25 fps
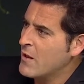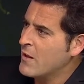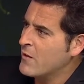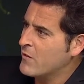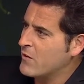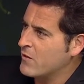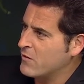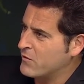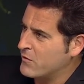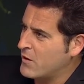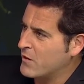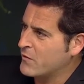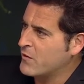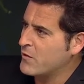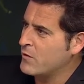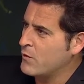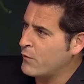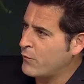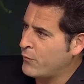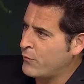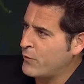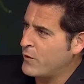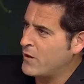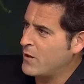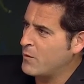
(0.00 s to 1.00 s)
"There's nothing to
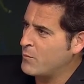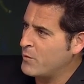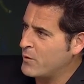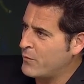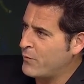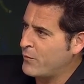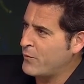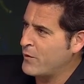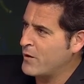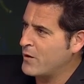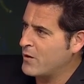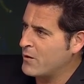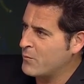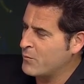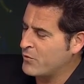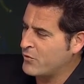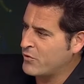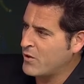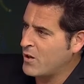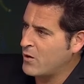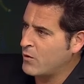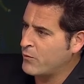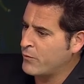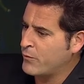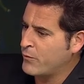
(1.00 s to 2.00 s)
fear but fear
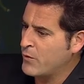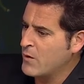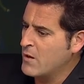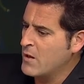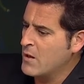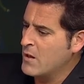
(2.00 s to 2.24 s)
himself."